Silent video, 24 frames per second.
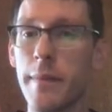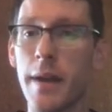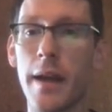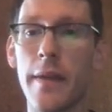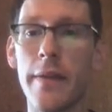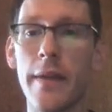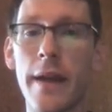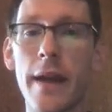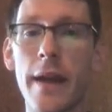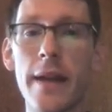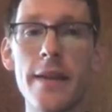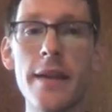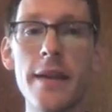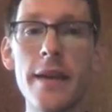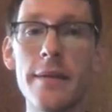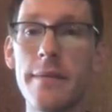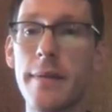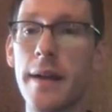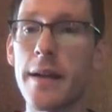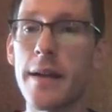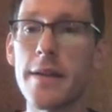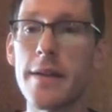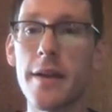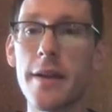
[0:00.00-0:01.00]
And that's
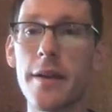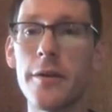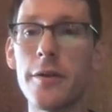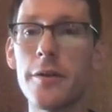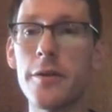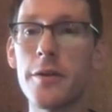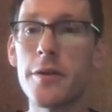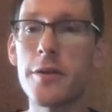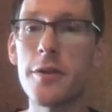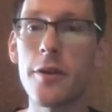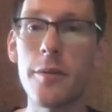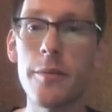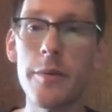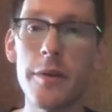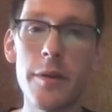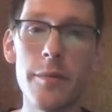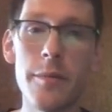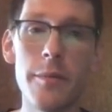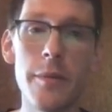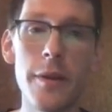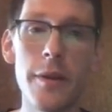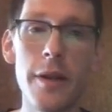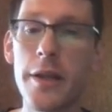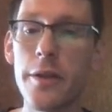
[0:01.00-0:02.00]
it. That's how you determine the
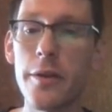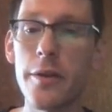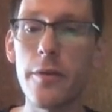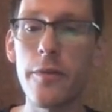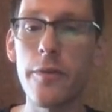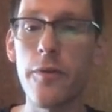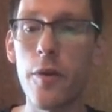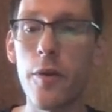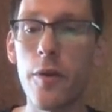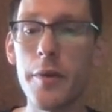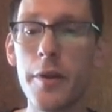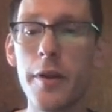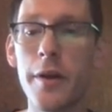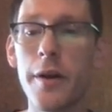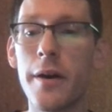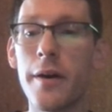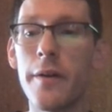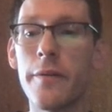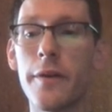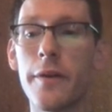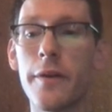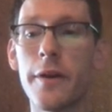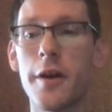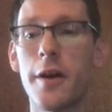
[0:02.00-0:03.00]
molecular formula
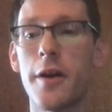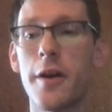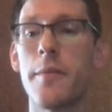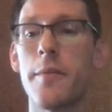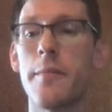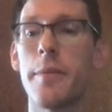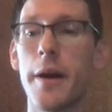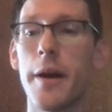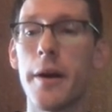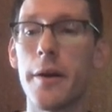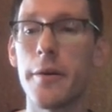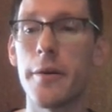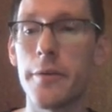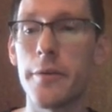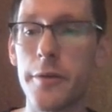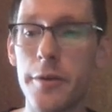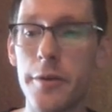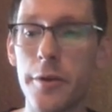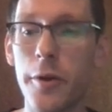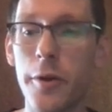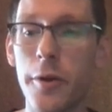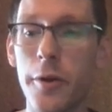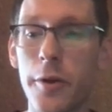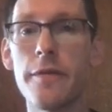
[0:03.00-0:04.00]
of a compound.
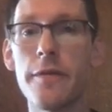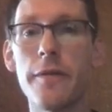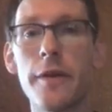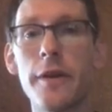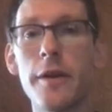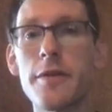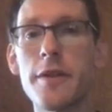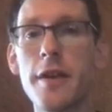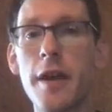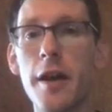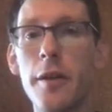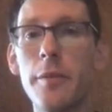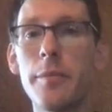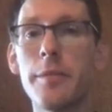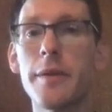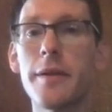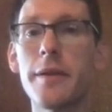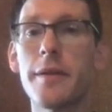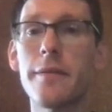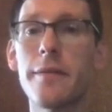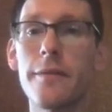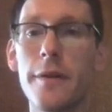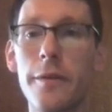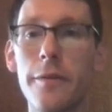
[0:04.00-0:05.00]
Hope this video has
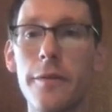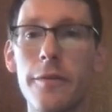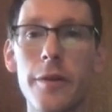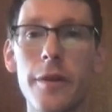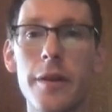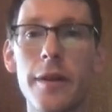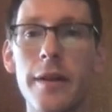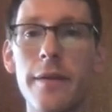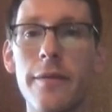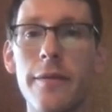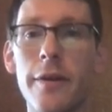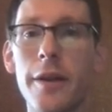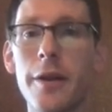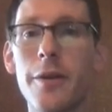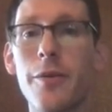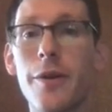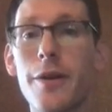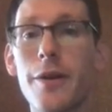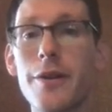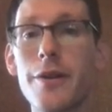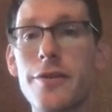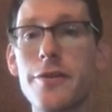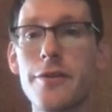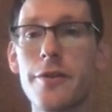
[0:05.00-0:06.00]
helped. Feel free to leave any
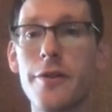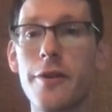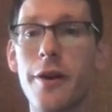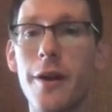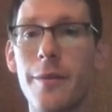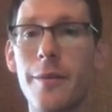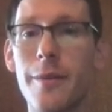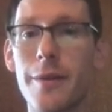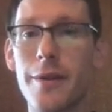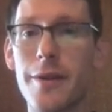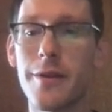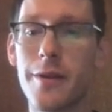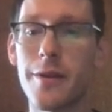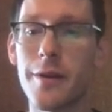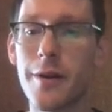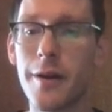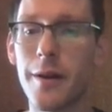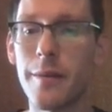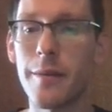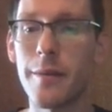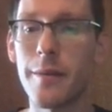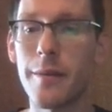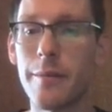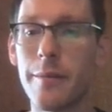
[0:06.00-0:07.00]
questions or comments in the
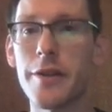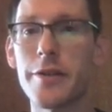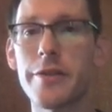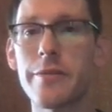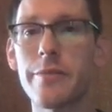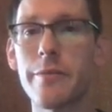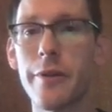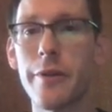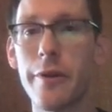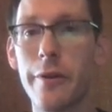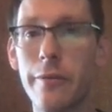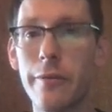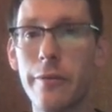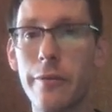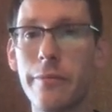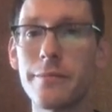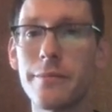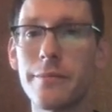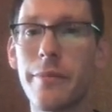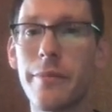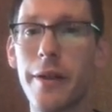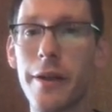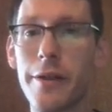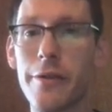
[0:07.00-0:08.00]
comment section below.
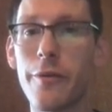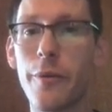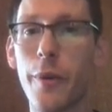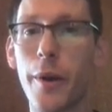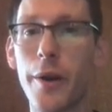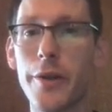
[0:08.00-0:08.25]
Thanks for